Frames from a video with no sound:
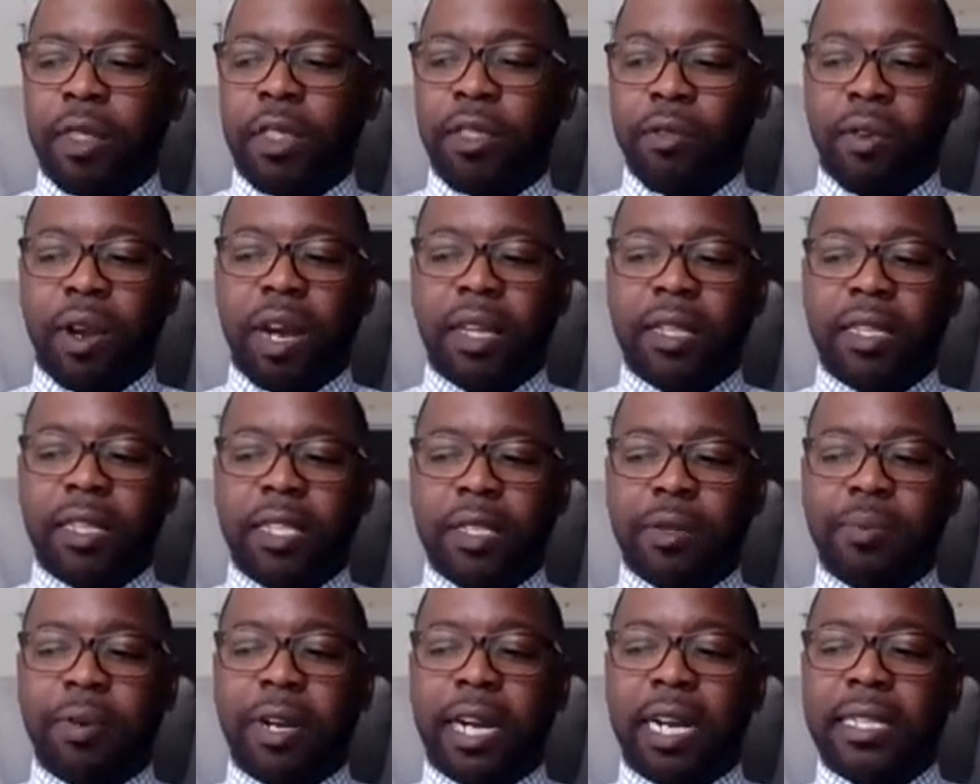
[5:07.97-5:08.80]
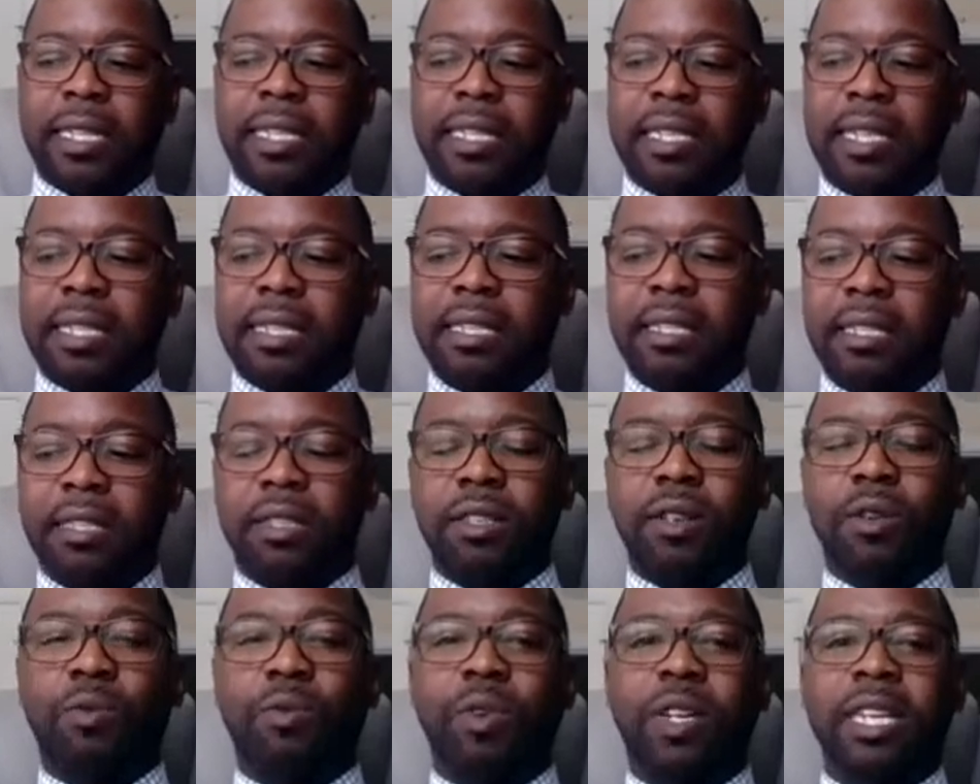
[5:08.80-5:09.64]
throughout this process. And
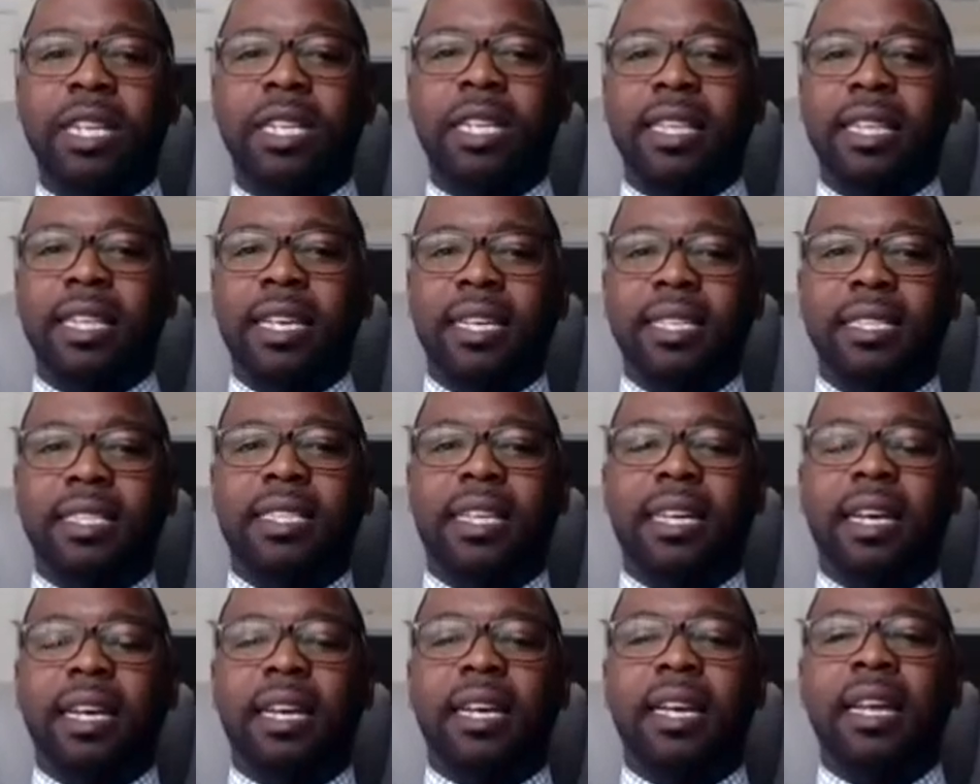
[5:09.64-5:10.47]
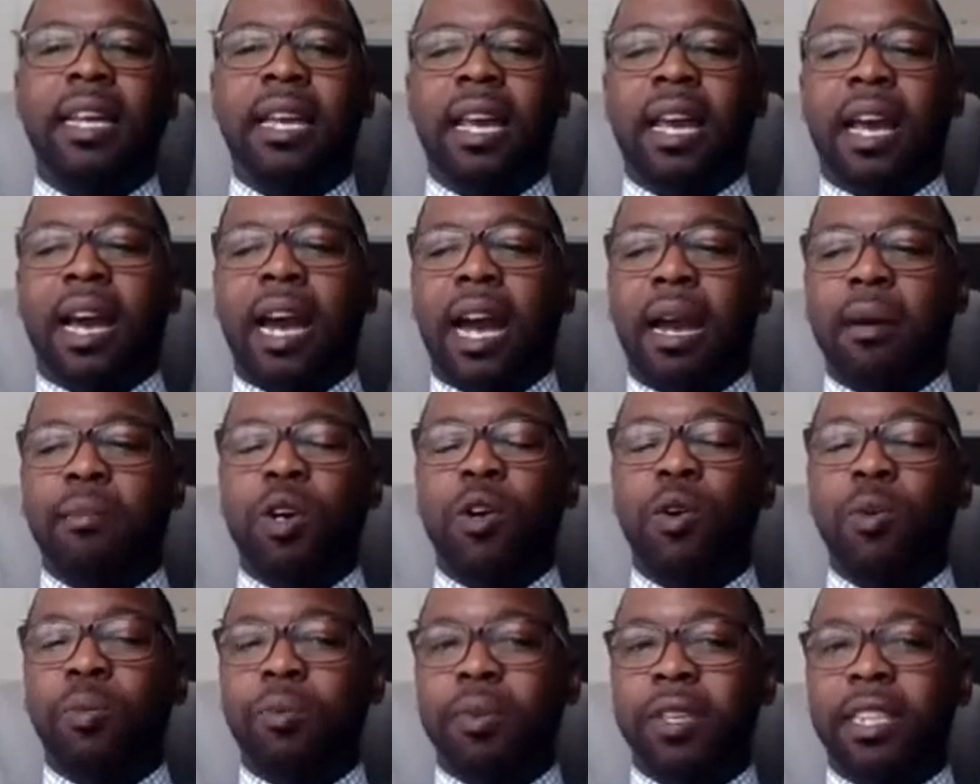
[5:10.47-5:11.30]
so one of the things that I'm
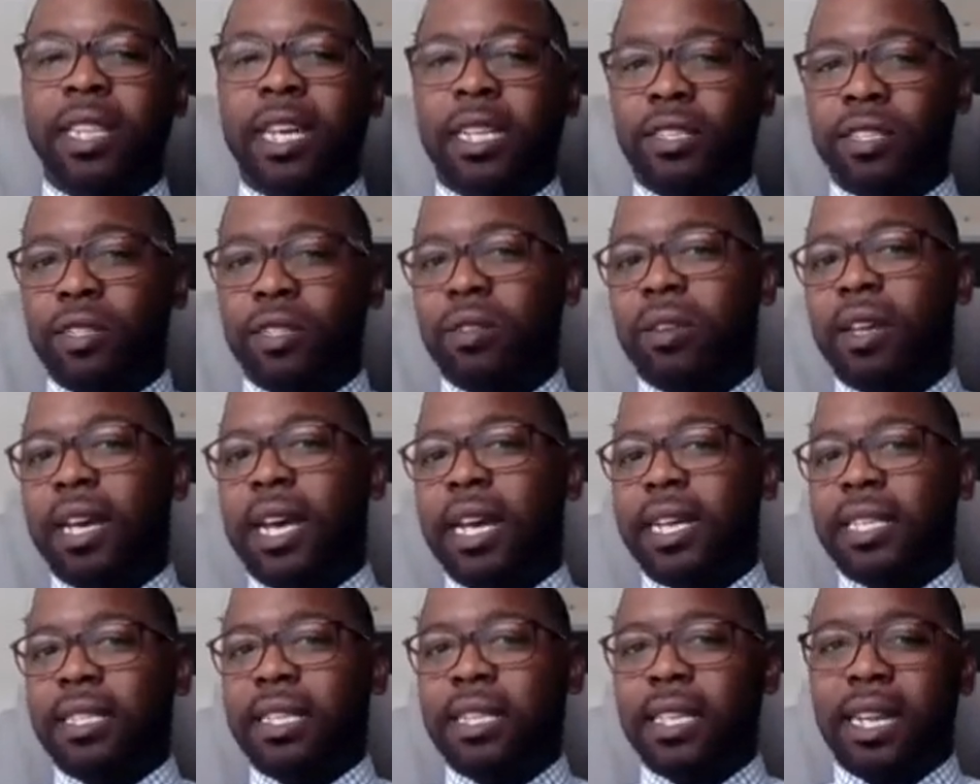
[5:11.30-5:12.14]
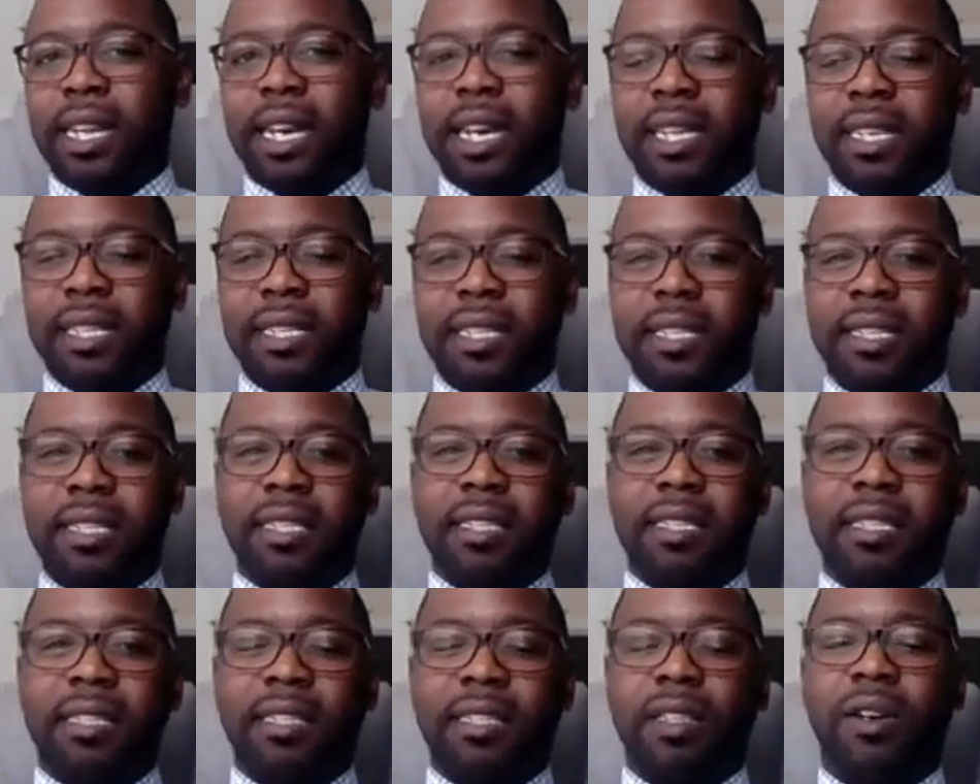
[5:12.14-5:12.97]
hoping that you guys get out of
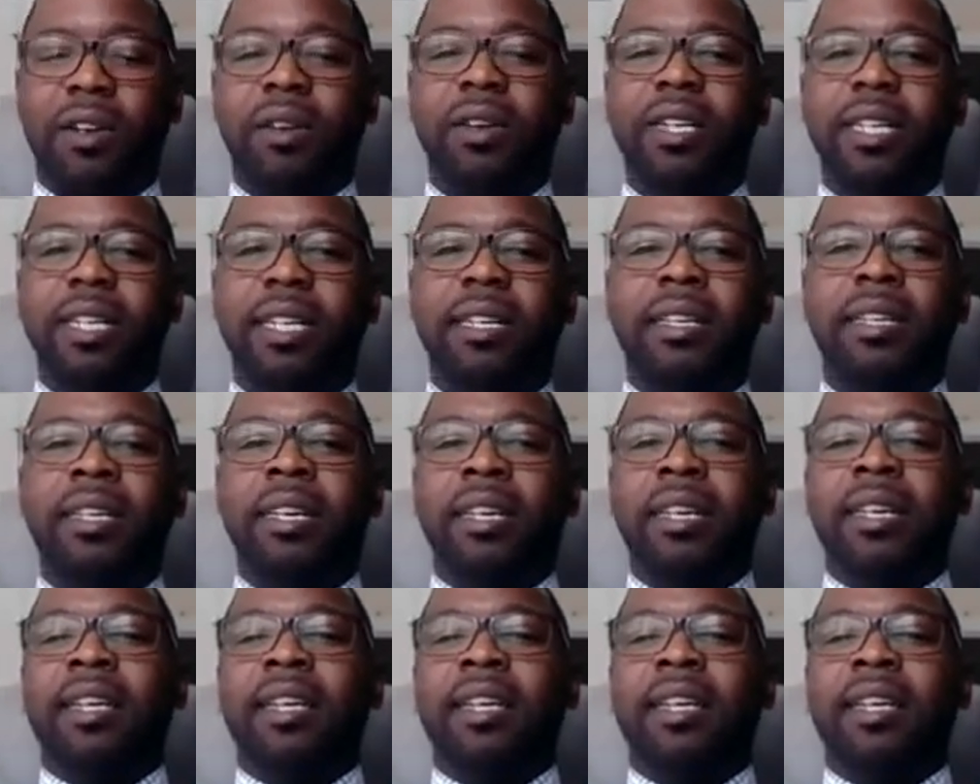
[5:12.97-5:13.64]
this is learning